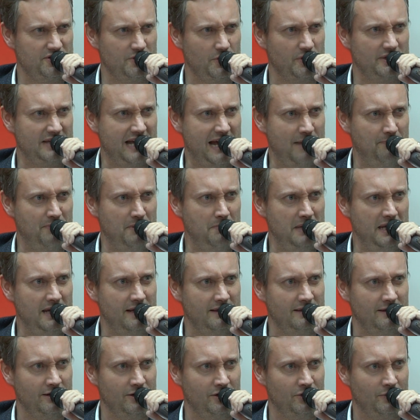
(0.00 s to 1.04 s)
so it can't be me
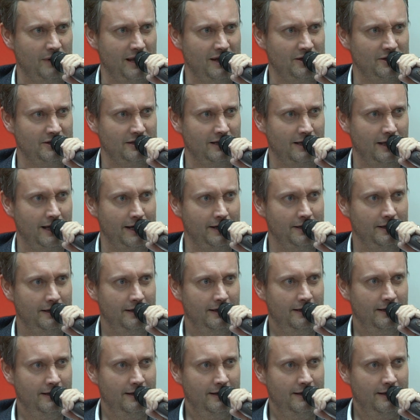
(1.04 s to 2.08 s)
at the other end of the
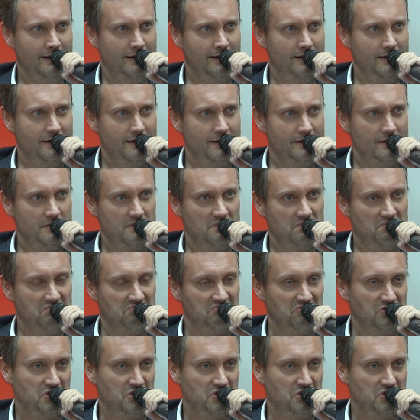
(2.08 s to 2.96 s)
line.